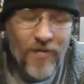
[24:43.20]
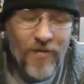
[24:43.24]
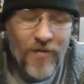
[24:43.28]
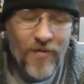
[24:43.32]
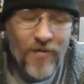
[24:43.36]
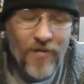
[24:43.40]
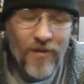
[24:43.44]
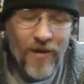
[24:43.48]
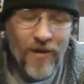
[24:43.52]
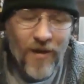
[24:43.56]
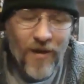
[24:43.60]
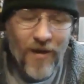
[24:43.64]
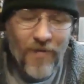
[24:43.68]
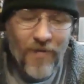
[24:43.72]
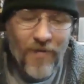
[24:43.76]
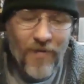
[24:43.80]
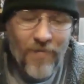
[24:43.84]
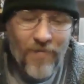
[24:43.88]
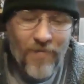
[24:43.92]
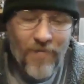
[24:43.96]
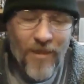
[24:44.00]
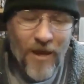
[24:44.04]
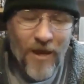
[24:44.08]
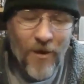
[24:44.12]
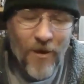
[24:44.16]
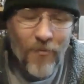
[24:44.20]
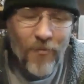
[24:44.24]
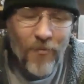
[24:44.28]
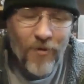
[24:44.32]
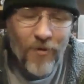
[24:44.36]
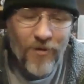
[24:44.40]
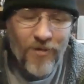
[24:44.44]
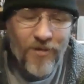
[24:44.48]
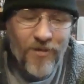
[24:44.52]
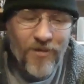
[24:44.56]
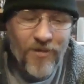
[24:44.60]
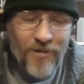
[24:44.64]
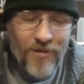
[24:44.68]
Yeah,
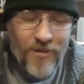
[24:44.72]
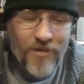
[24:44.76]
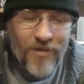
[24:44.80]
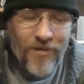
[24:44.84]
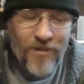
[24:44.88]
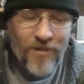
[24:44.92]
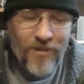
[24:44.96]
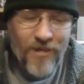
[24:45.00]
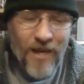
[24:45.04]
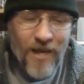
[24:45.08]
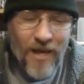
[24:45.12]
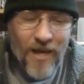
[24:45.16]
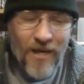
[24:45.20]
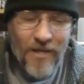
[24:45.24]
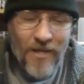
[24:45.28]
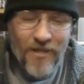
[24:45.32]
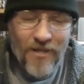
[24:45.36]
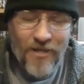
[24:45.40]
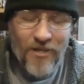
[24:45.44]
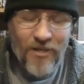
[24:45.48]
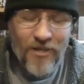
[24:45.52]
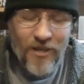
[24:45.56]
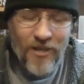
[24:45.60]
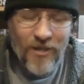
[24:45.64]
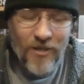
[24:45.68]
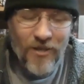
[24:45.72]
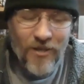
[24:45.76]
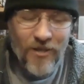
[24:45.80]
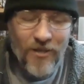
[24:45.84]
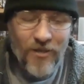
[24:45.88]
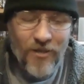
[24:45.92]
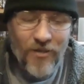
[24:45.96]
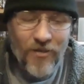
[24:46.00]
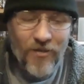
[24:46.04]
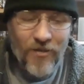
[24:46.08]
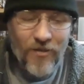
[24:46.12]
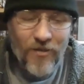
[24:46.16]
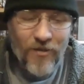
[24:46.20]
that is getting
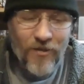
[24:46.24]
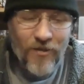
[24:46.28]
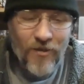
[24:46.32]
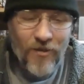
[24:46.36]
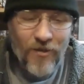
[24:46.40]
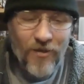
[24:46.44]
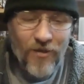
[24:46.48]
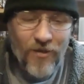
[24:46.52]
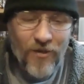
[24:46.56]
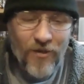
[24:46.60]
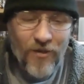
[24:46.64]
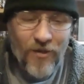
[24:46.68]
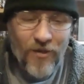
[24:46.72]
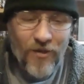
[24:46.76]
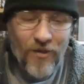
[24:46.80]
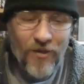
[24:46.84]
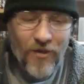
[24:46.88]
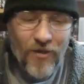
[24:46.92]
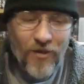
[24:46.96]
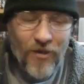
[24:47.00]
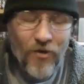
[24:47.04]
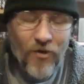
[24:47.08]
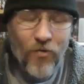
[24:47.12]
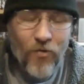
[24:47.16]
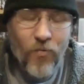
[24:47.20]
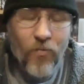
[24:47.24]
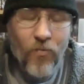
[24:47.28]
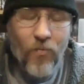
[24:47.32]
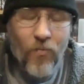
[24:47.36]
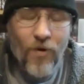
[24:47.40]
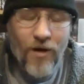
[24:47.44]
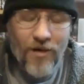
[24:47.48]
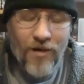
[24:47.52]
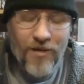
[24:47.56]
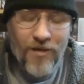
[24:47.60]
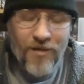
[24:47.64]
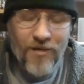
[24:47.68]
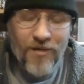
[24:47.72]

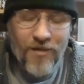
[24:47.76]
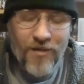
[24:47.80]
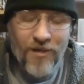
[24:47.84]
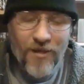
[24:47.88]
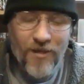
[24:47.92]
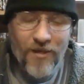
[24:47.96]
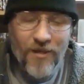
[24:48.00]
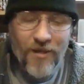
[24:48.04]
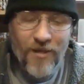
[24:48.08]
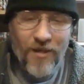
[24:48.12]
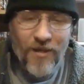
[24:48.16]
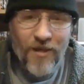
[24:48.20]
crazy.